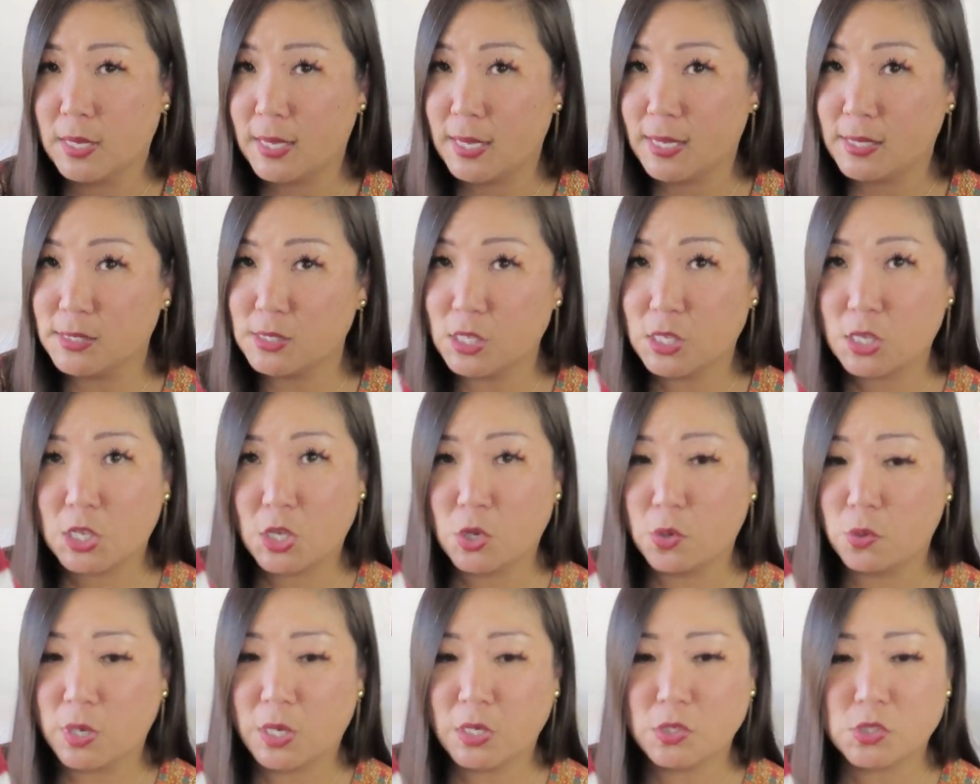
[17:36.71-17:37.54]
He's a
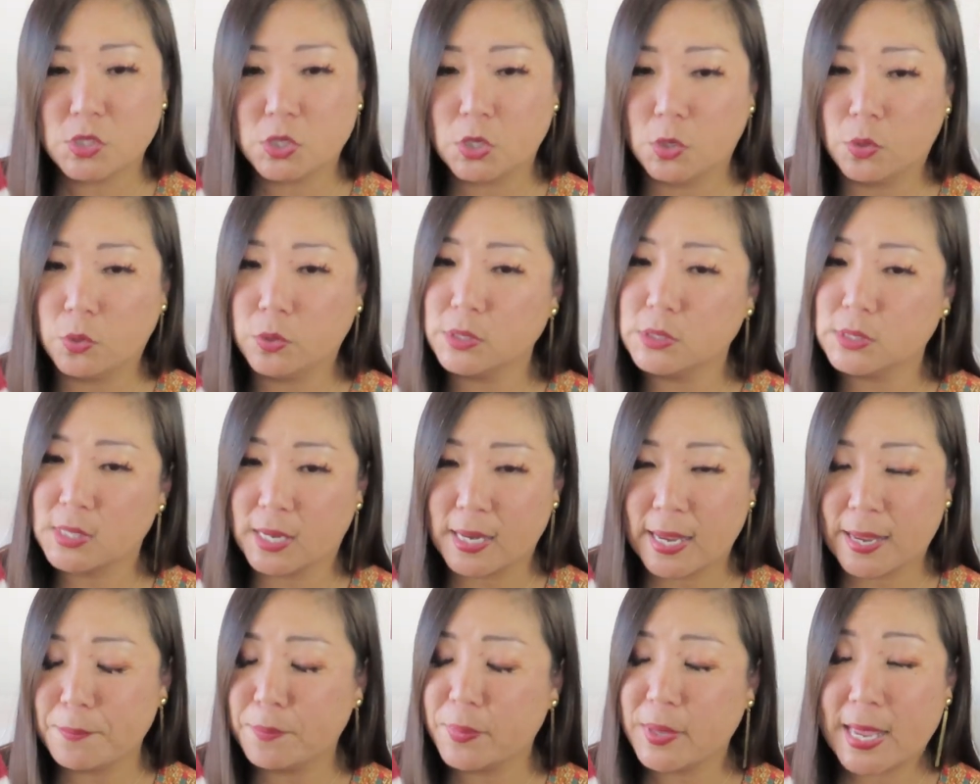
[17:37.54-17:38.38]
cutie too. He's
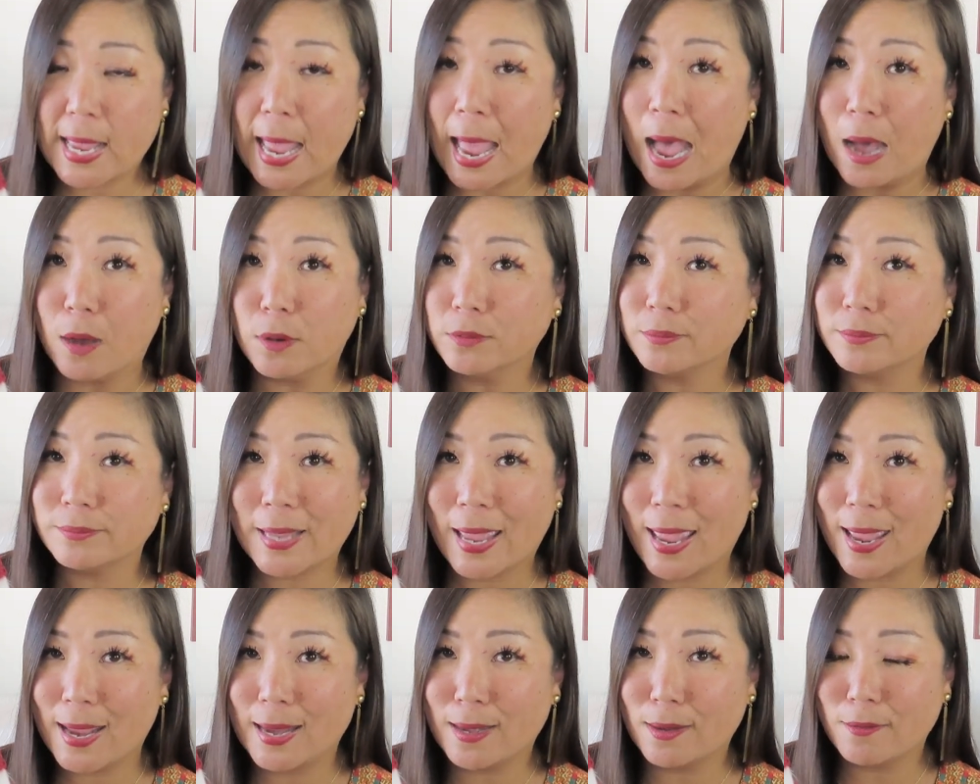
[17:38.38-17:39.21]
gonna be out
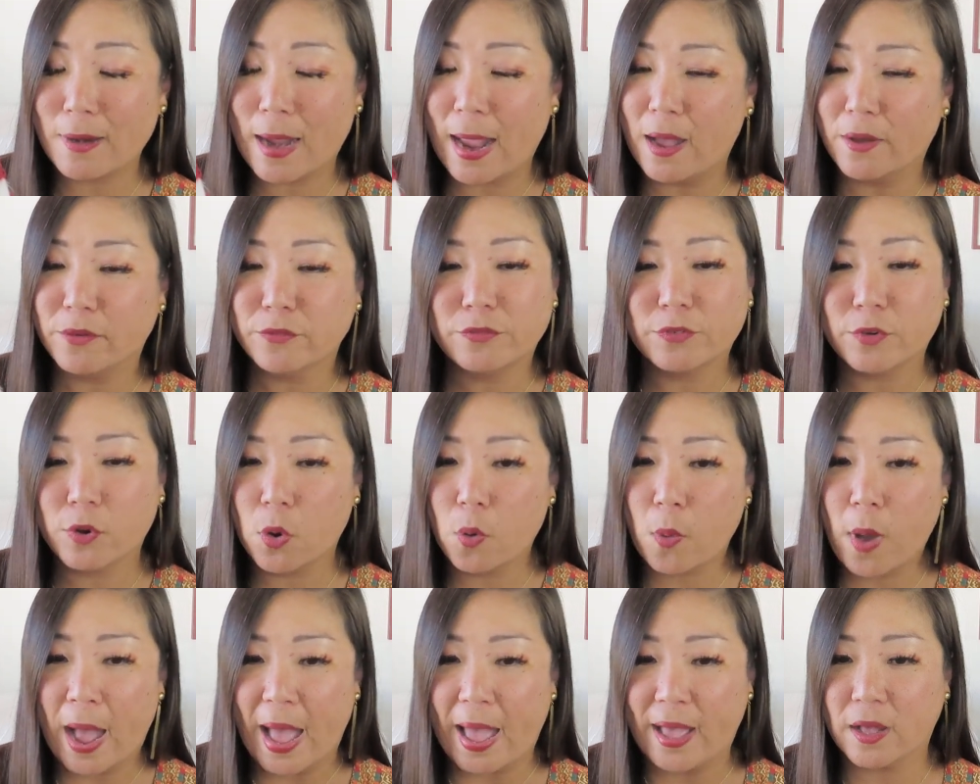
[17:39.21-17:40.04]
hanging around for
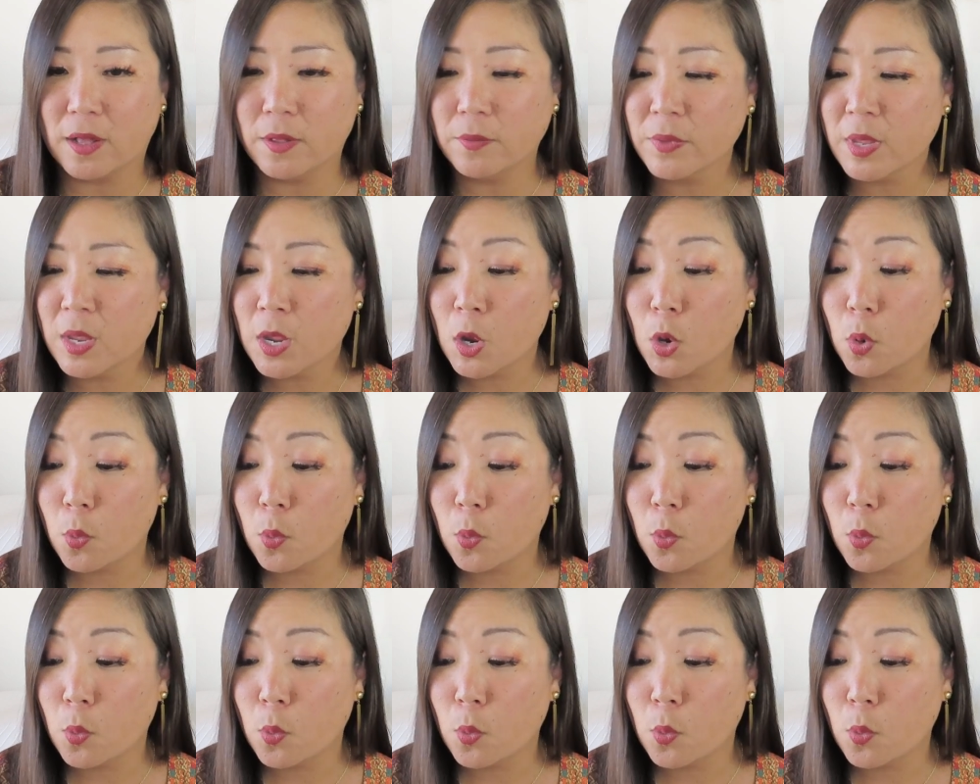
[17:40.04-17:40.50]
a while.